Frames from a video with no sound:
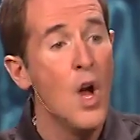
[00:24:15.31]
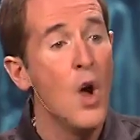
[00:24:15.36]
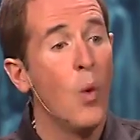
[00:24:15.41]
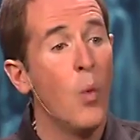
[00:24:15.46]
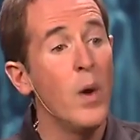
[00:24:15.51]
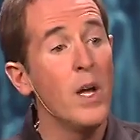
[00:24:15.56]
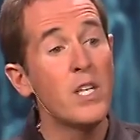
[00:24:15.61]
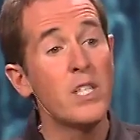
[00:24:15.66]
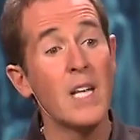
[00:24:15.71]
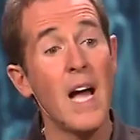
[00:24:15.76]

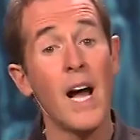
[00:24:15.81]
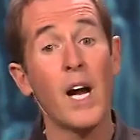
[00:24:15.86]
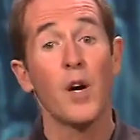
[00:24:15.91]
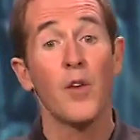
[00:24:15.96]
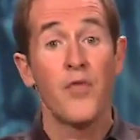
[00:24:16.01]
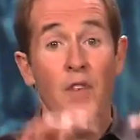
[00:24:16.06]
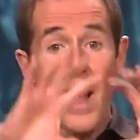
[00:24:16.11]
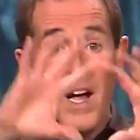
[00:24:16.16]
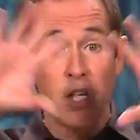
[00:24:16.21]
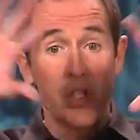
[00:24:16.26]
We
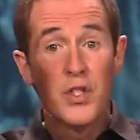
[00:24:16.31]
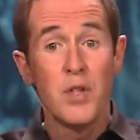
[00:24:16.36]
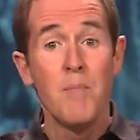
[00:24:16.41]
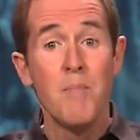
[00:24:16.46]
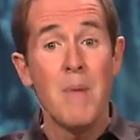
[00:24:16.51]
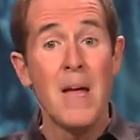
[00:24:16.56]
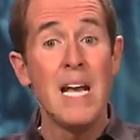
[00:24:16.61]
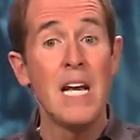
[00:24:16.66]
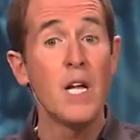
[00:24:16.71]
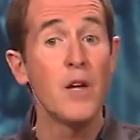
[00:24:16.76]
sacrifice the
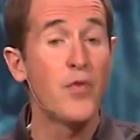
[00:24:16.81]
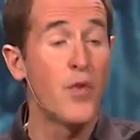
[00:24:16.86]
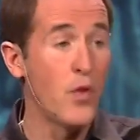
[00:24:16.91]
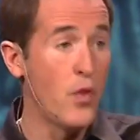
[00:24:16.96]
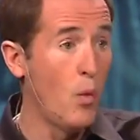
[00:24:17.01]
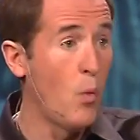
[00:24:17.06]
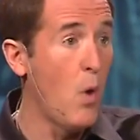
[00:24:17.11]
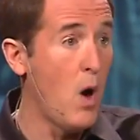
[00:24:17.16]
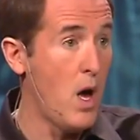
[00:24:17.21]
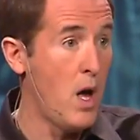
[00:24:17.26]
many for
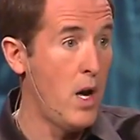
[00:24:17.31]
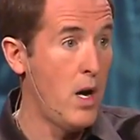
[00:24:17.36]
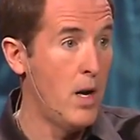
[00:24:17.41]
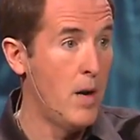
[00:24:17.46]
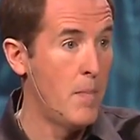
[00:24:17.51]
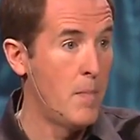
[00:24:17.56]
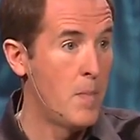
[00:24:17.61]
the one.